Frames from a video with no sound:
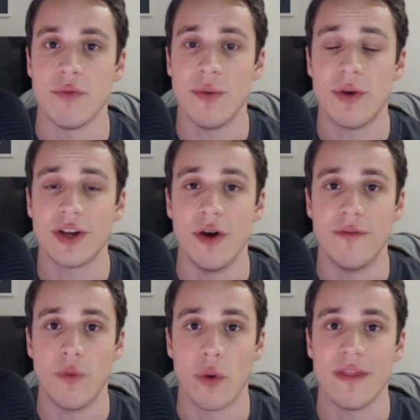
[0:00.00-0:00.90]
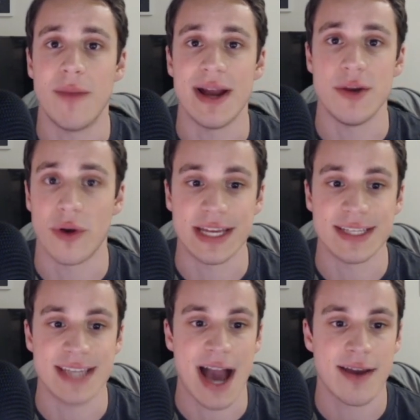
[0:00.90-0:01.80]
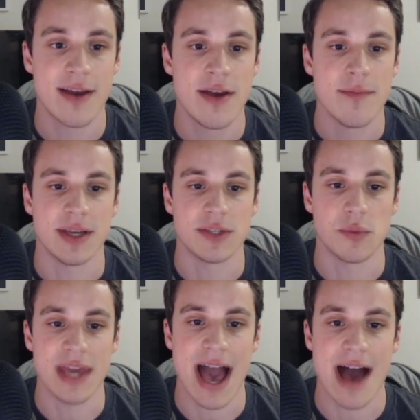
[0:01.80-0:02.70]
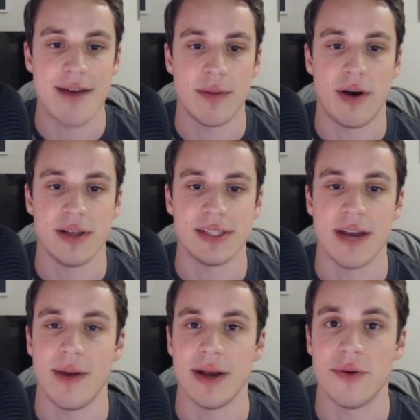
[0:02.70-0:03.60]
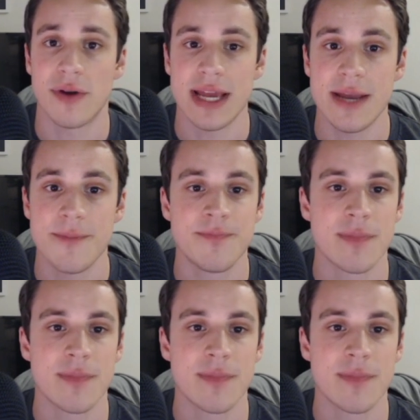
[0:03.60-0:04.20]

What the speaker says: We want to go for the minority attack because we have a pawn side minority.